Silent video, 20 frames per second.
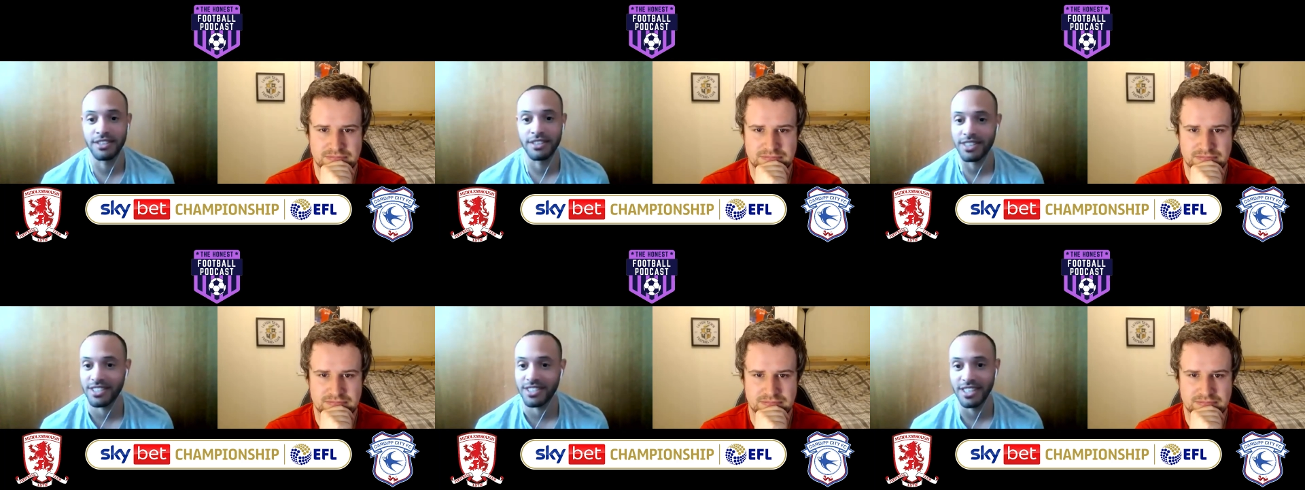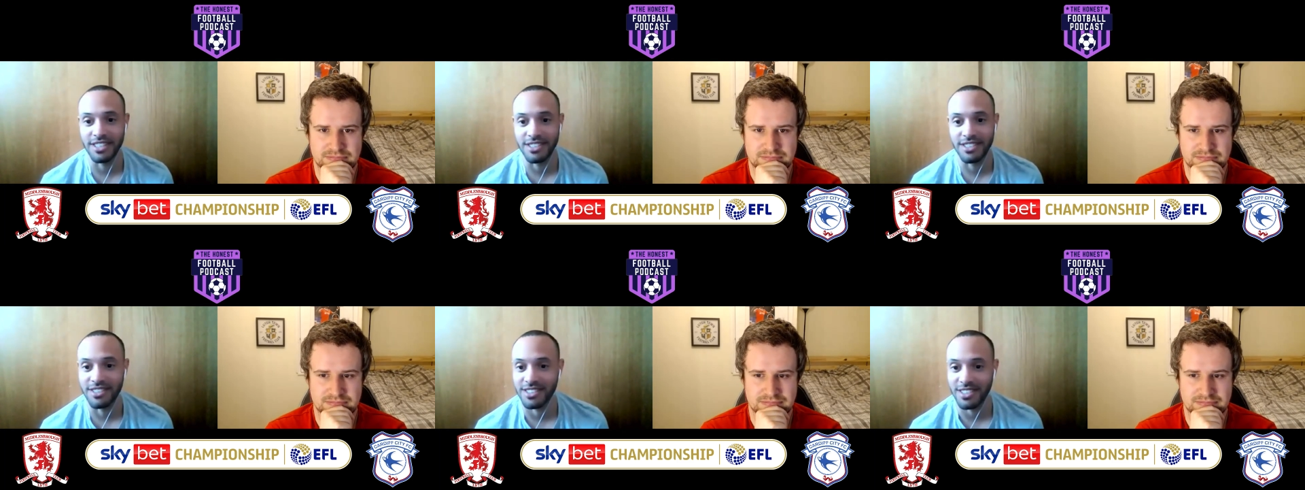Speaker 1: the
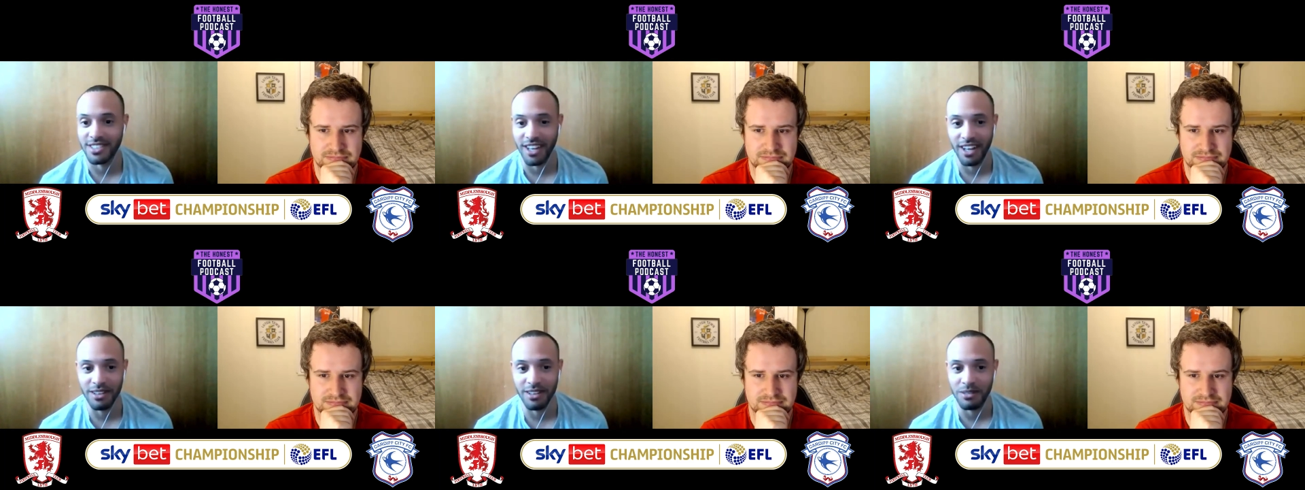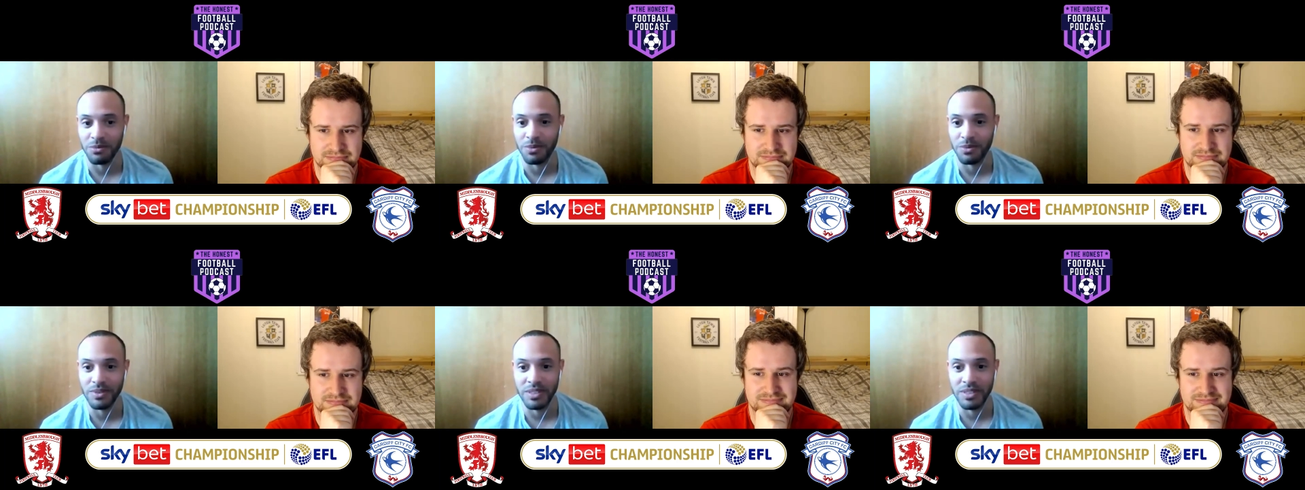season's done.
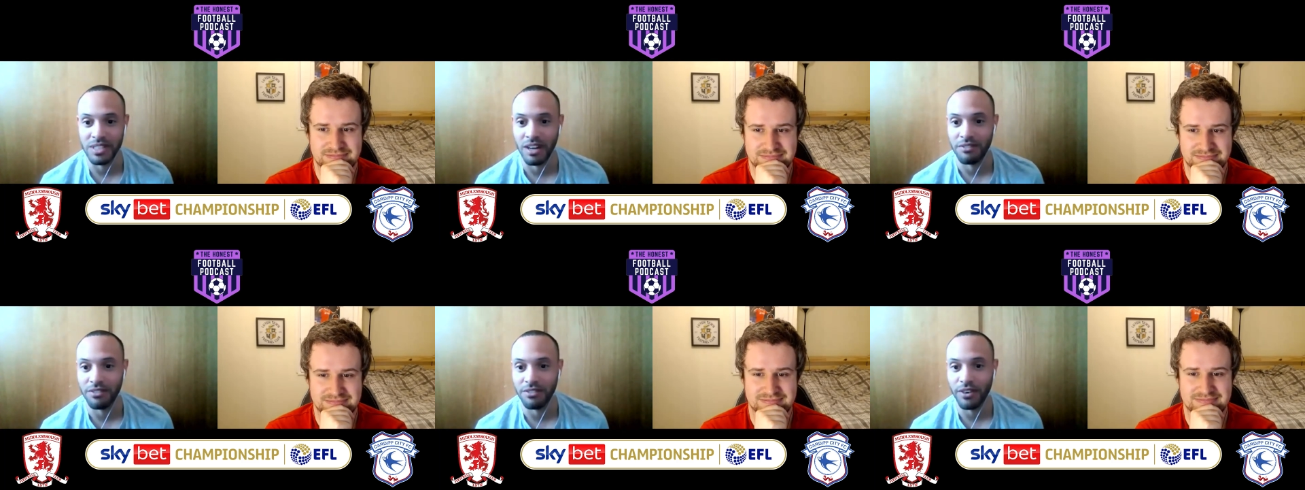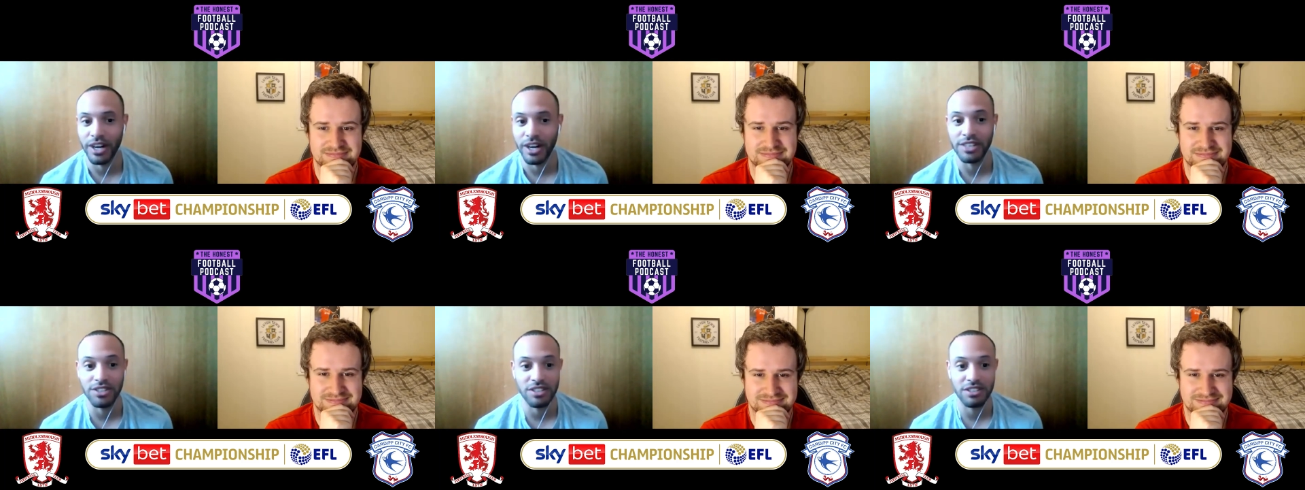They've been done
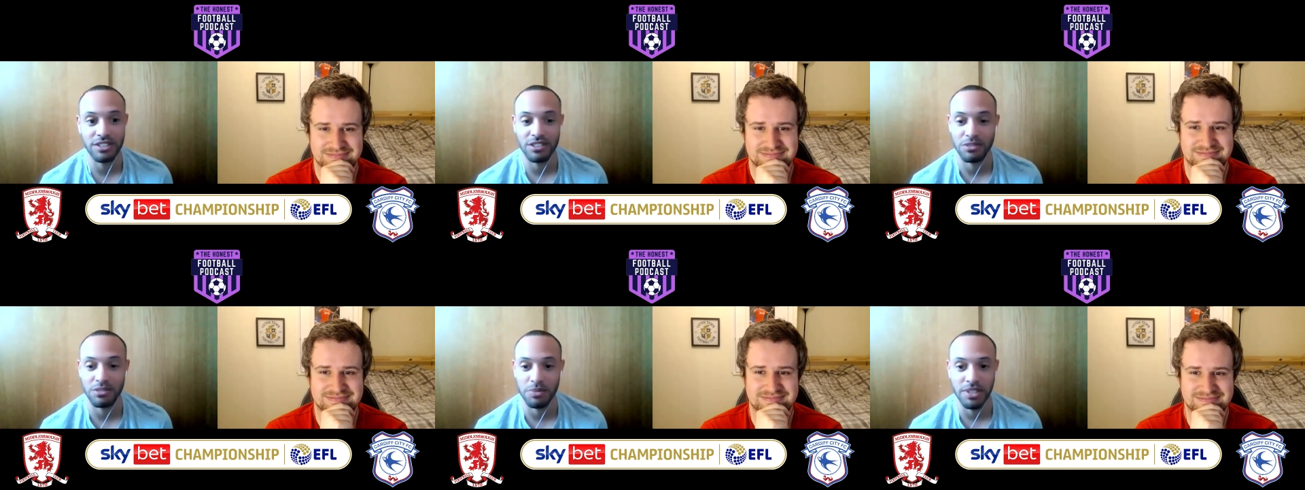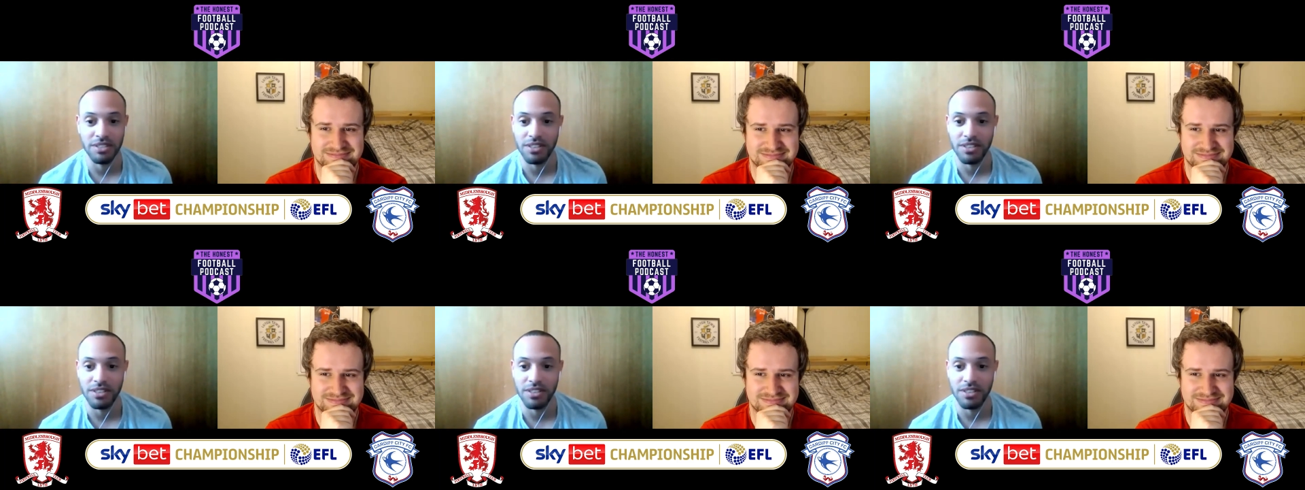for ages. It's just been